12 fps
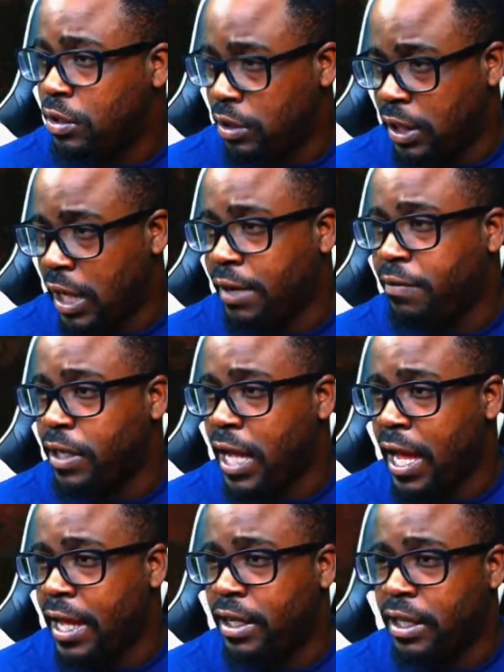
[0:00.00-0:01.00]
like for
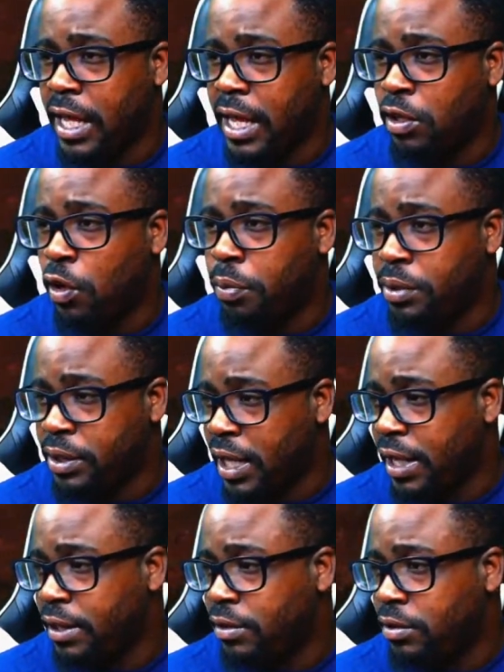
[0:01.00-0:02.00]
that, that opened
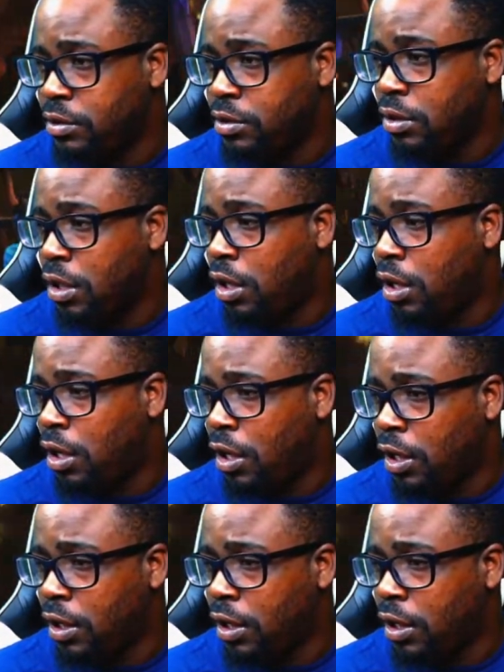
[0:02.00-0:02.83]
that uh,